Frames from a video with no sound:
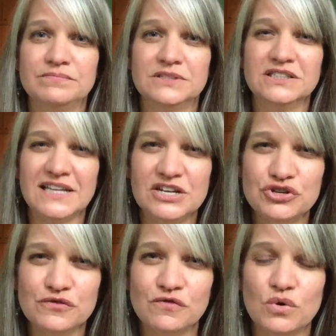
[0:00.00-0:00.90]
to lend
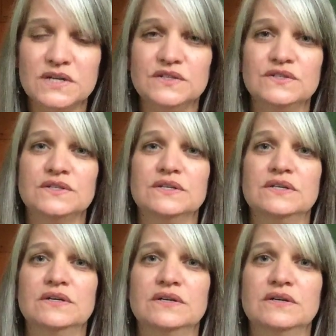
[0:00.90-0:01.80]
your voice,
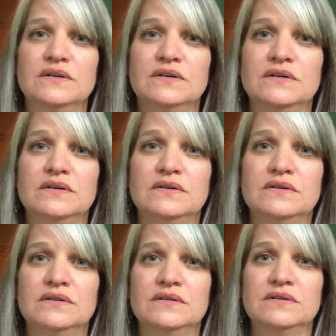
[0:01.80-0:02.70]

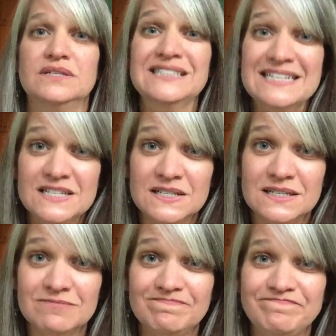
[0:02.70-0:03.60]
to listen,